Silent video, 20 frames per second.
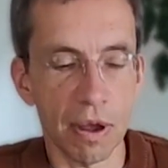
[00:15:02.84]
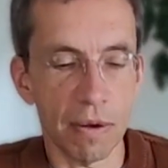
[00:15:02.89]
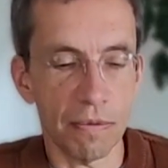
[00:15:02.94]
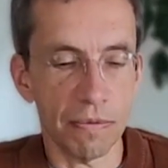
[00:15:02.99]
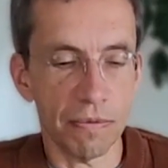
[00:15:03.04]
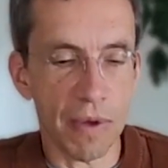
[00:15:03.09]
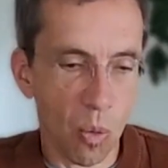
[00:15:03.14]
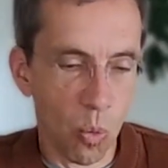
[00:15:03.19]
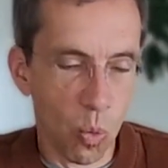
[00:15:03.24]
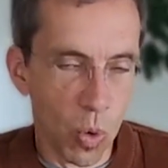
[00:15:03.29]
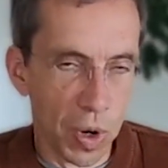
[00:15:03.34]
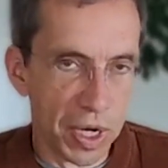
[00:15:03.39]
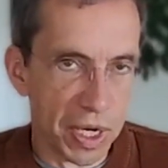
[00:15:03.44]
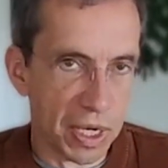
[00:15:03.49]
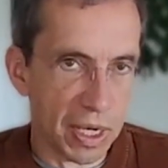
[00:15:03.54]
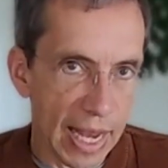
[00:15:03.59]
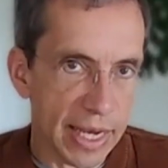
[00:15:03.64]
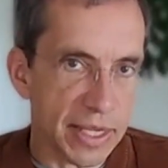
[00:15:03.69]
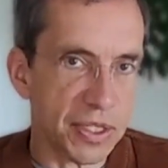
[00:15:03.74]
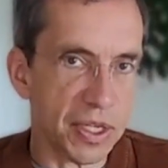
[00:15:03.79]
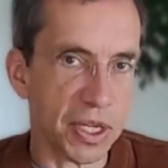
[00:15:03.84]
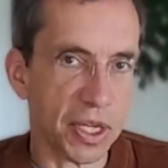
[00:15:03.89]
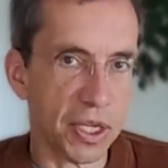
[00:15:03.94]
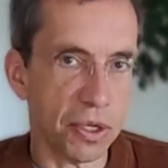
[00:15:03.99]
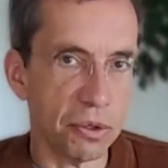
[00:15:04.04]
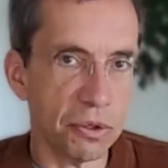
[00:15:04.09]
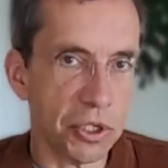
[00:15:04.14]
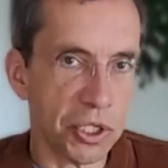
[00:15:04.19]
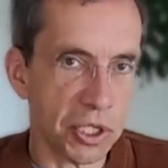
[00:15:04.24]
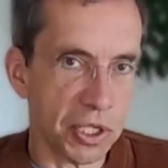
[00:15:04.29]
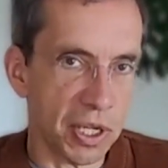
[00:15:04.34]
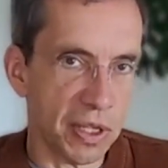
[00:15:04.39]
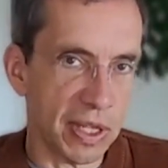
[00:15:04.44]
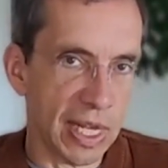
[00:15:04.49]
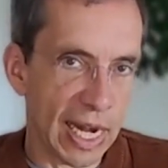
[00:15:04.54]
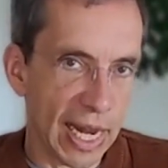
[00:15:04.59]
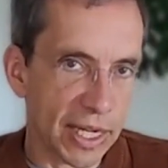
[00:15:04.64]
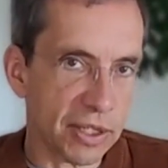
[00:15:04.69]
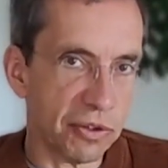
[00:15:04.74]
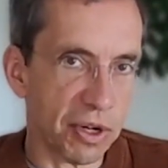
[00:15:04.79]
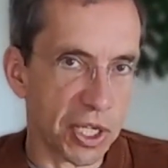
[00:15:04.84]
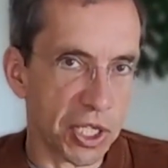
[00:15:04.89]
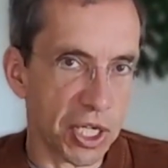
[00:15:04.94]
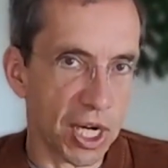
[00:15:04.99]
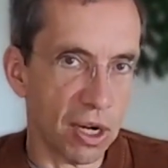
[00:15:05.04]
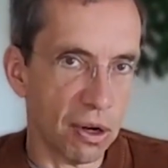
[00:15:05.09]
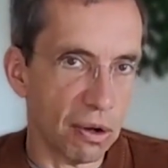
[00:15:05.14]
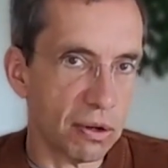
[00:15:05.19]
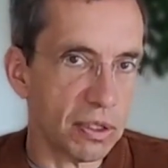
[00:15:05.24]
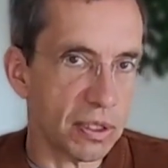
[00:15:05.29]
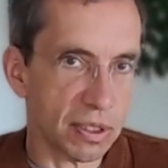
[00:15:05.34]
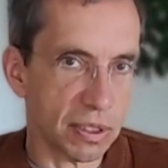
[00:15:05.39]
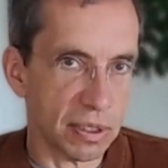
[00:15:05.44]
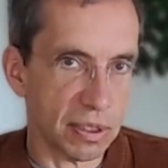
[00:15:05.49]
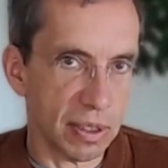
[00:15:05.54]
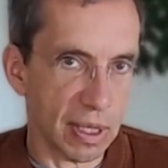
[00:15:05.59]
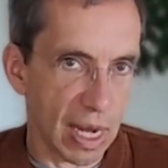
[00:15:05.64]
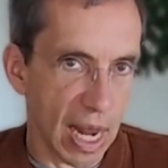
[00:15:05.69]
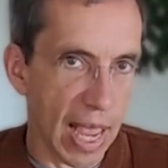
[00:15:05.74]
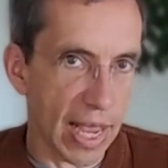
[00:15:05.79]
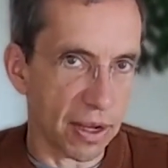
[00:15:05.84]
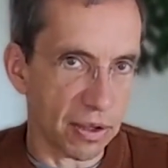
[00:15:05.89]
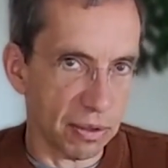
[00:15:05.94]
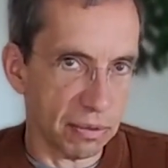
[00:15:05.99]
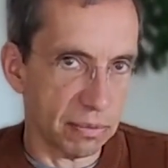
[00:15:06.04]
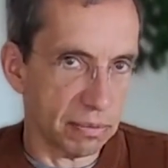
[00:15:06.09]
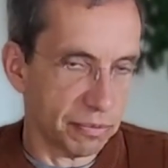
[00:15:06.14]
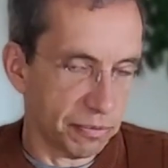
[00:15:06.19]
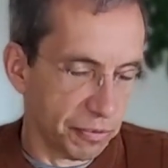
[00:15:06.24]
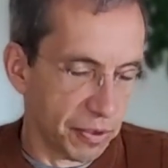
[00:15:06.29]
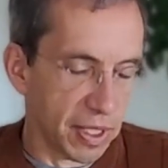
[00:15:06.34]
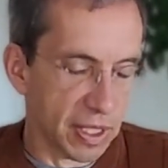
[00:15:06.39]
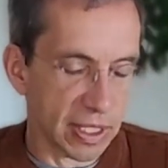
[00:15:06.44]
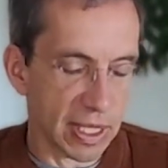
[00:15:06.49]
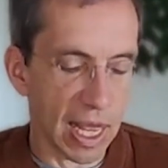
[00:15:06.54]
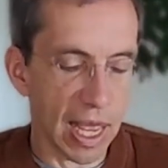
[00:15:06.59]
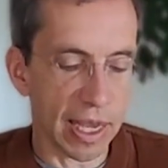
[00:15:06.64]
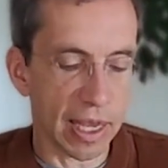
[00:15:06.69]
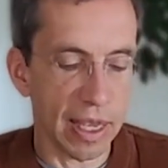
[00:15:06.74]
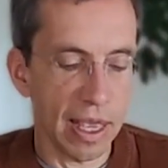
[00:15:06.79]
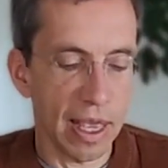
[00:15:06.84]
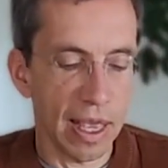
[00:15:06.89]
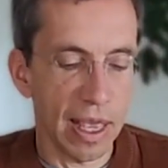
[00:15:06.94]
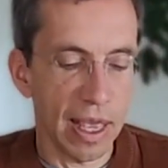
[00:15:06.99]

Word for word: of what an execution in the electric chair looks like and feels like.